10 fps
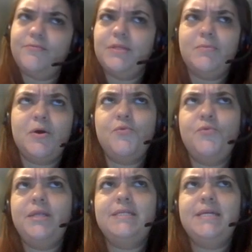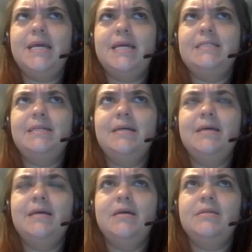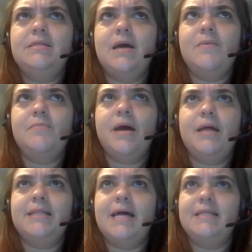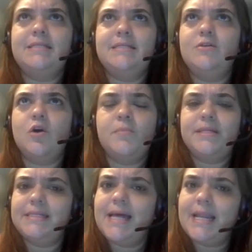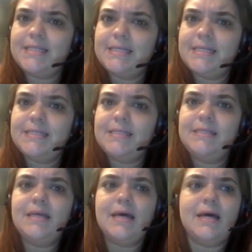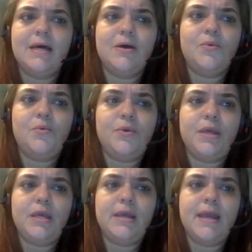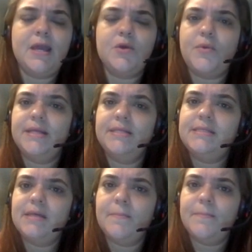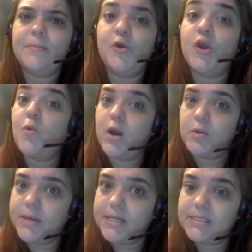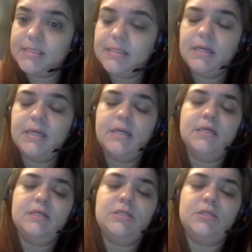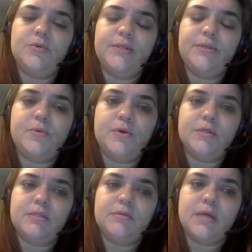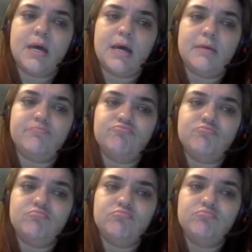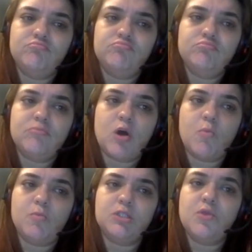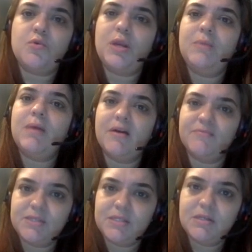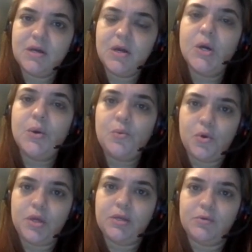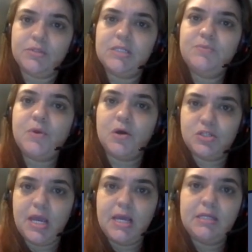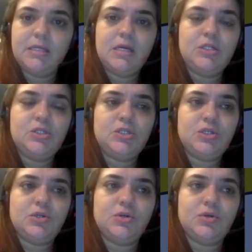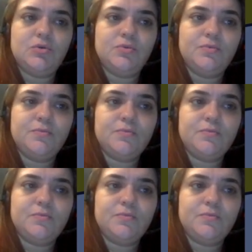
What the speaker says: furthermore, we did some analysis, document analysis. We create some requirements. So it was almost 3 months working on this project to